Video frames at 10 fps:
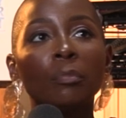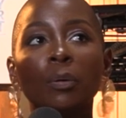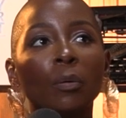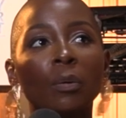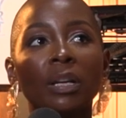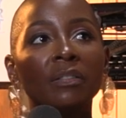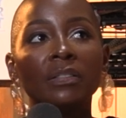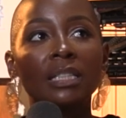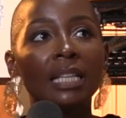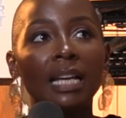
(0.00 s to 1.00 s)
people would
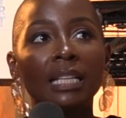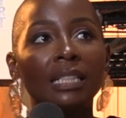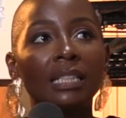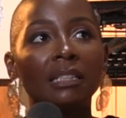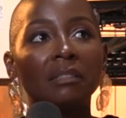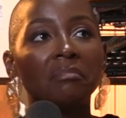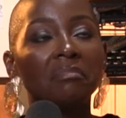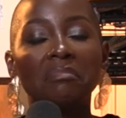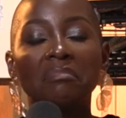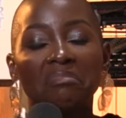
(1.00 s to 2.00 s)
have said,
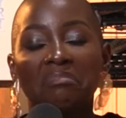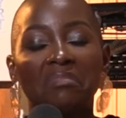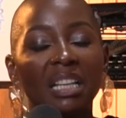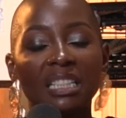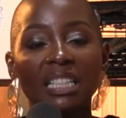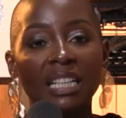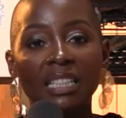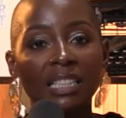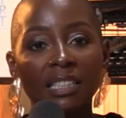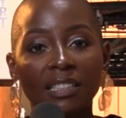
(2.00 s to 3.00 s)
that's
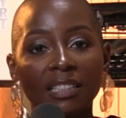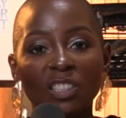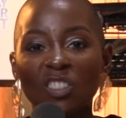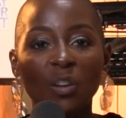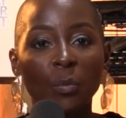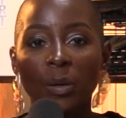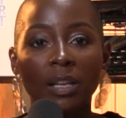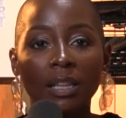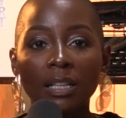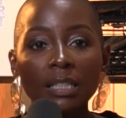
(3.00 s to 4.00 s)
it, it's not
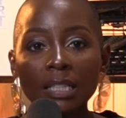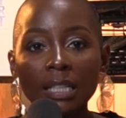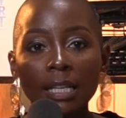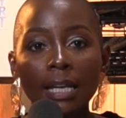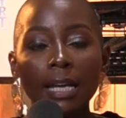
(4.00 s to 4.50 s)
worth it.